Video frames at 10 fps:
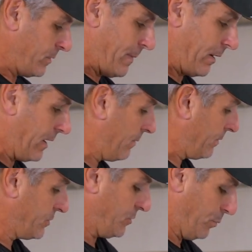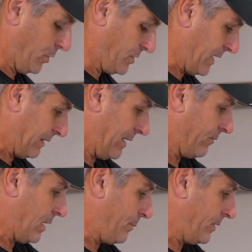no matter how much you push that
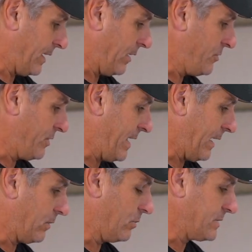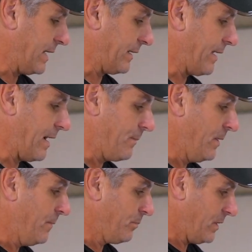lever up and down, you can't close that gap
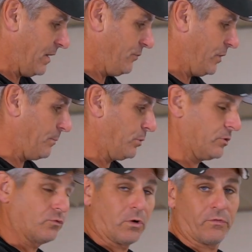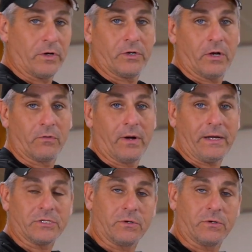if you didn't put the drawer front on right.